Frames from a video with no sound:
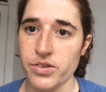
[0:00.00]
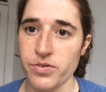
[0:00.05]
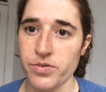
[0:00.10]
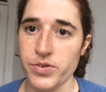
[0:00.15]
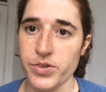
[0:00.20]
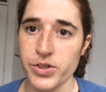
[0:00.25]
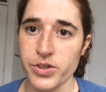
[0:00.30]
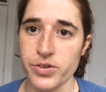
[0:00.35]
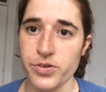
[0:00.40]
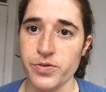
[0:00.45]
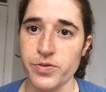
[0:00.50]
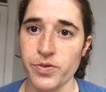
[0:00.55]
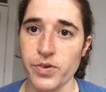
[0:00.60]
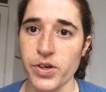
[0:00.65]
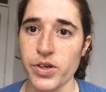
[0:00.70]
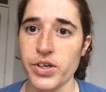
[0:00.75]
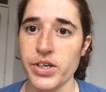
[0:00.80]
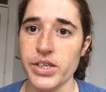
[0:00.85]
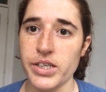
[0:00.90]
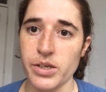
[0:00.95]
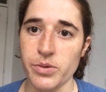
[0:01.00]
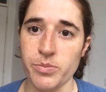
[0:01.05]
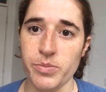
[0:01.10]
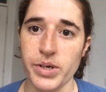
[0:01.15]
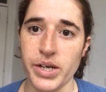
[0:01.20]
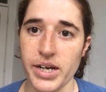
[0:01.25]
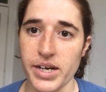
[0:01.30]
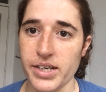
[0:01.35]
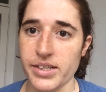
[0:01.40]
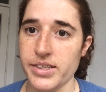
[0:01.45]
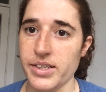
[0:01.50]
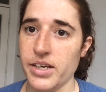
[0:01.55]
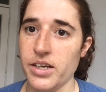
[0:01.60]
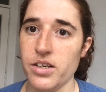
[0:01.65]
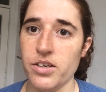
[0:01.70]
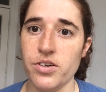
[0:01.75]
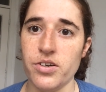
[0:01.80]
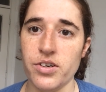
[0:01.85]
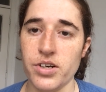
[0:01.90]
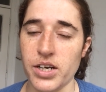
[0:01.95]
of George Floyd and Breonna
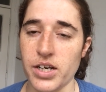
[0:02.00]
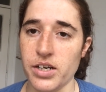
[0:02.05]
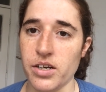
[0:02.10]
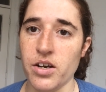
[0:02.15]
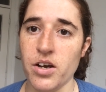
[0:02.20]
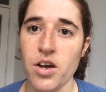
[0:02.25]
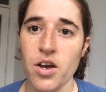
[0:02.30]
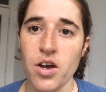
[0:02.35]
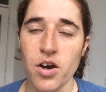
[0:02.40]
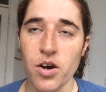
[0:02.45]
Taylor and